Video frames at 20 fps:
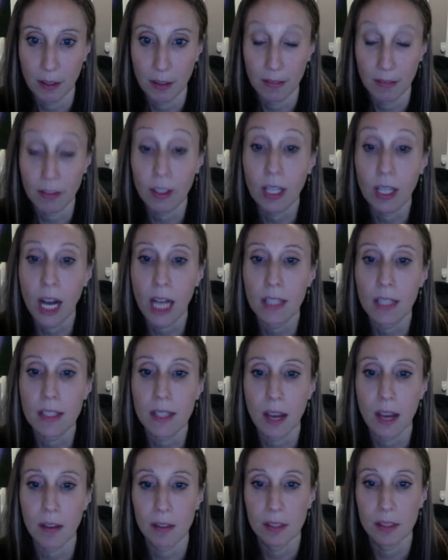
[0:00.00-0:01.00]
for God's
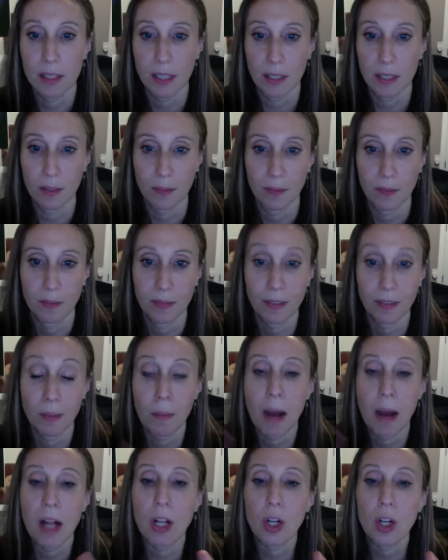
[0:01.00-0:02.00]
sovereignty for
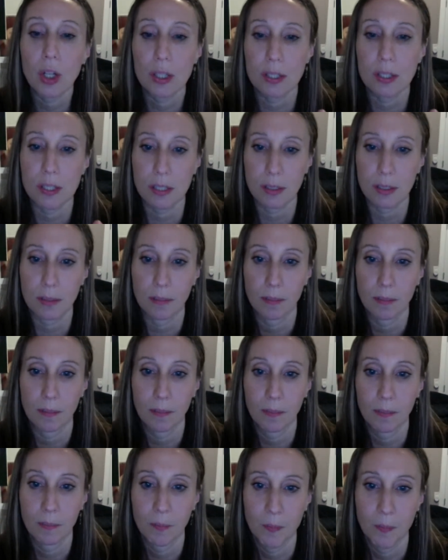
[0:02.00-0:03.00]
Malchus
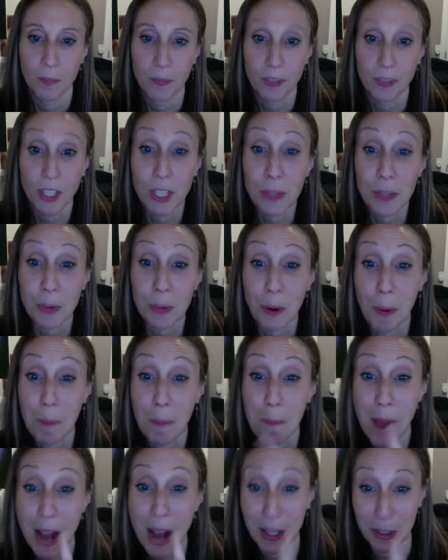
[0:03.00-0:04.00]
because we're a
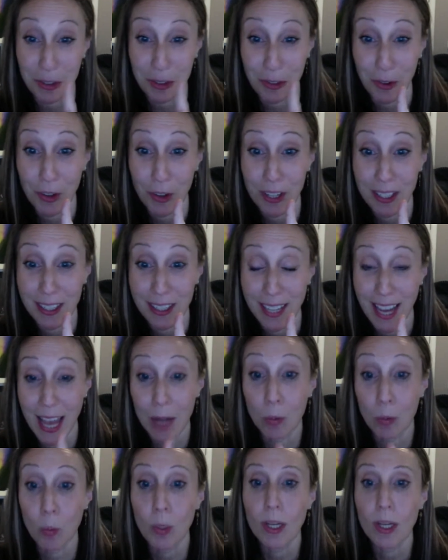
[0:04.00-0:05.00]
match for it.
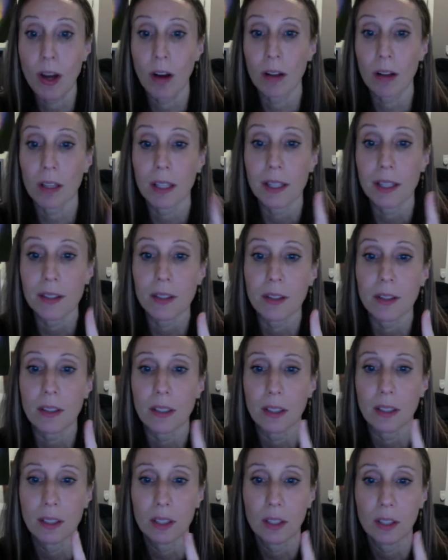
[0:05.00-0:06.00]
And we are
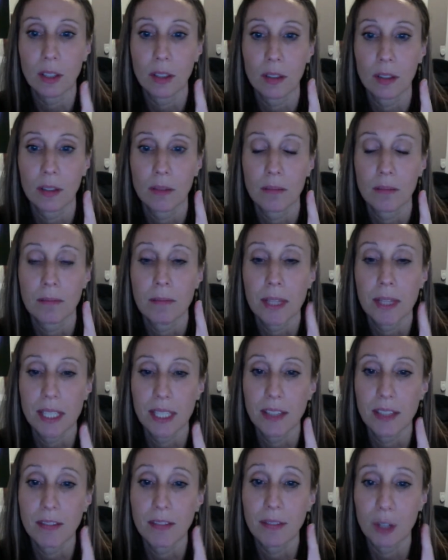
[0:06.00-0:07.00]
little
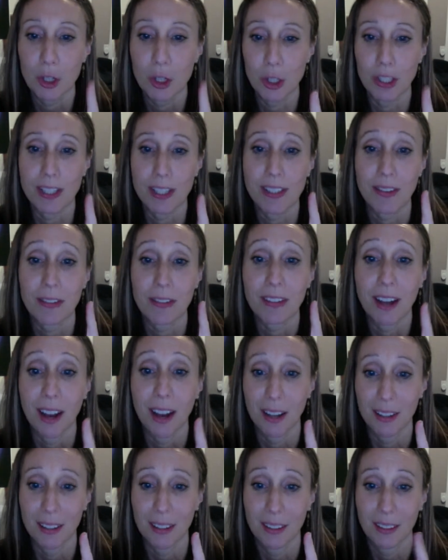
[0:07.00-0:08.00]
mini versions of God.